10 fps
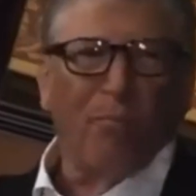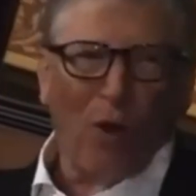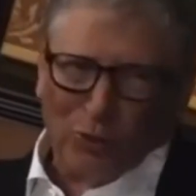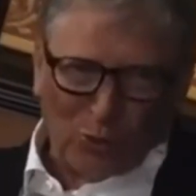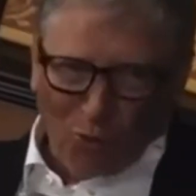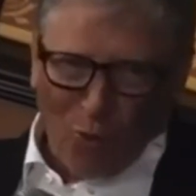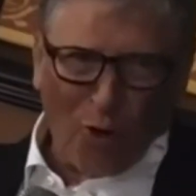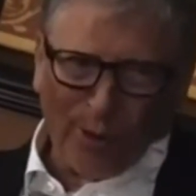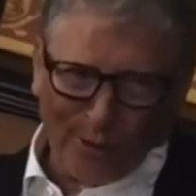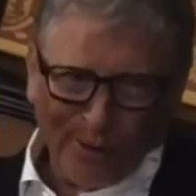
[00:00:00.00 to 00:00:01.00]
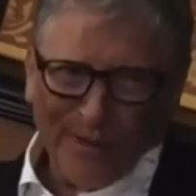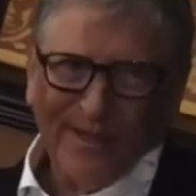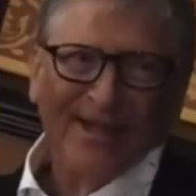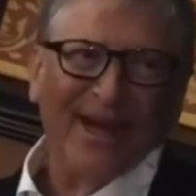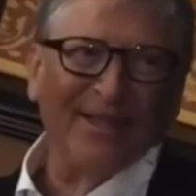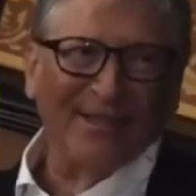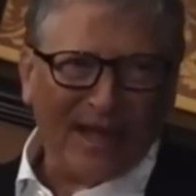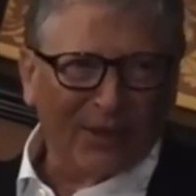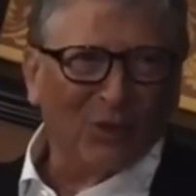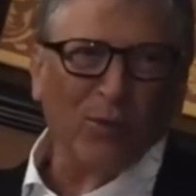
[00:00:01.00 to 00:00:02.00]
post war, hmm. as it
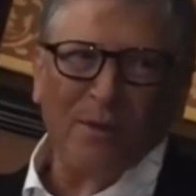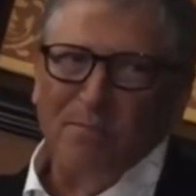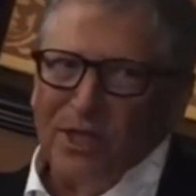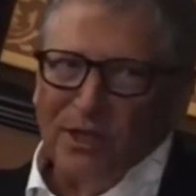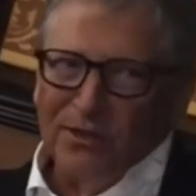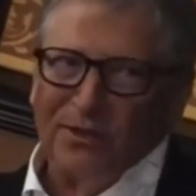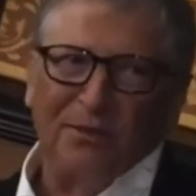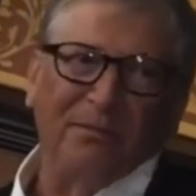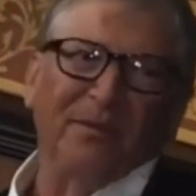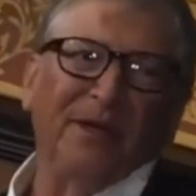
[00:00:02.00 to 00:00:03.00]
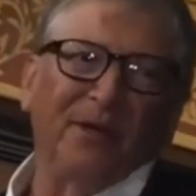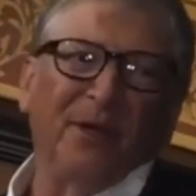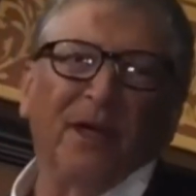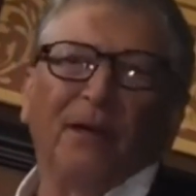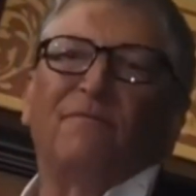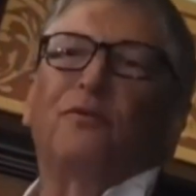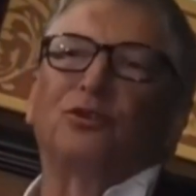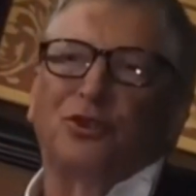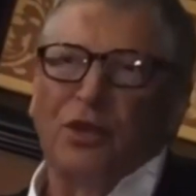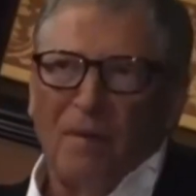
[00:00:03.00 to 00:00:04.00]
gets rebuilt, you know, it'll
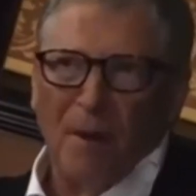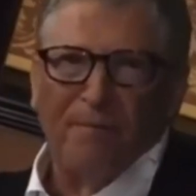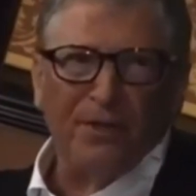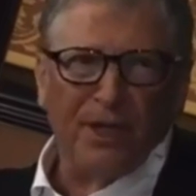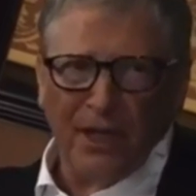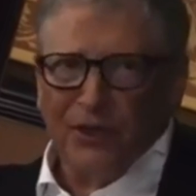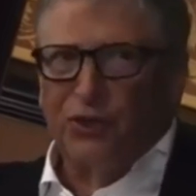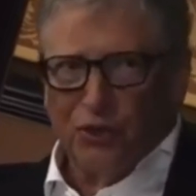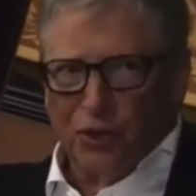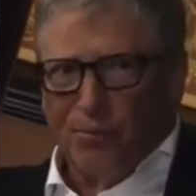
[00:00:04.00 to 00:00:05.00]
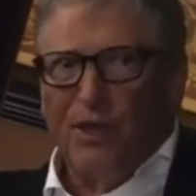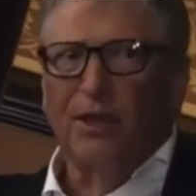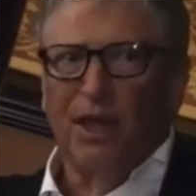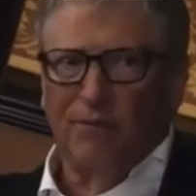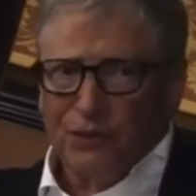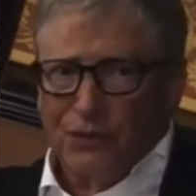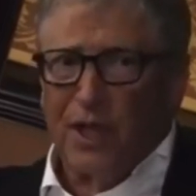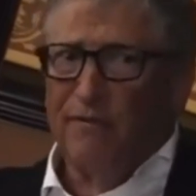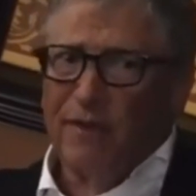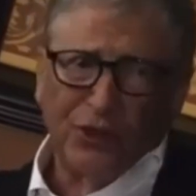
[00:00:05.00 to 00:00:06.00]
first come up to Eastern European levels,
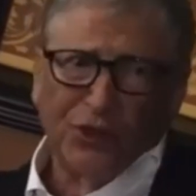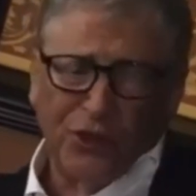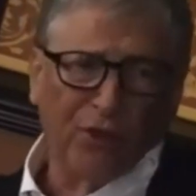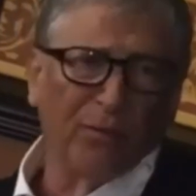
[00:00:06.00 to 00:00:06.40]
then eventually